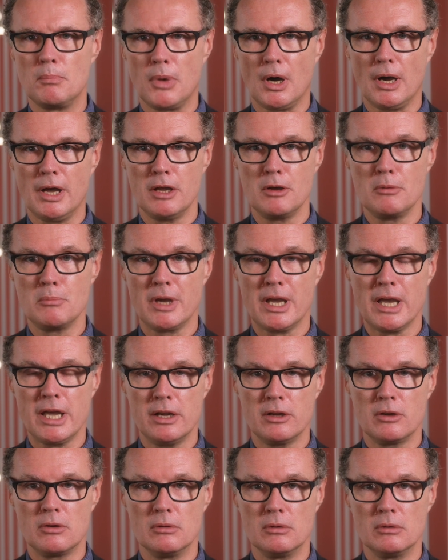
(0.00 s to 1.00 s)

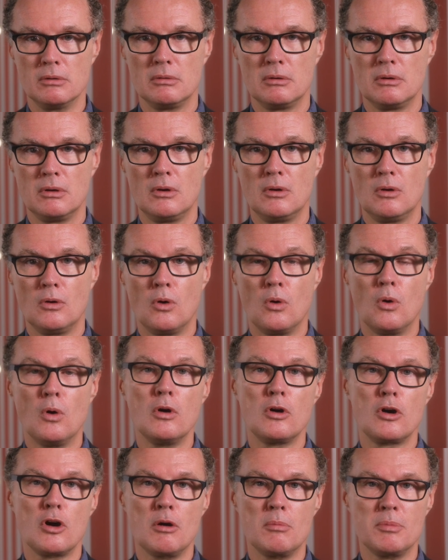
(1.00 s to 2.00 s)
biomechanical
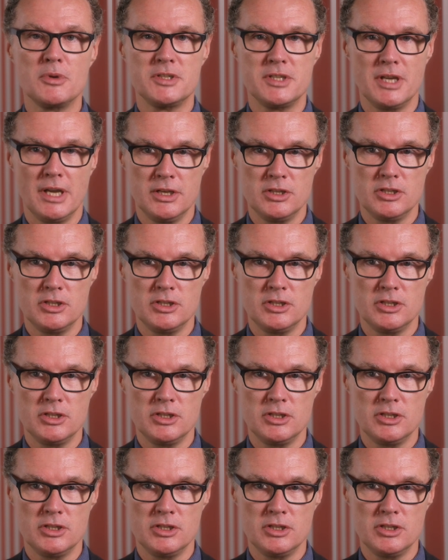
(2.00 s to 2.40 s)
or composite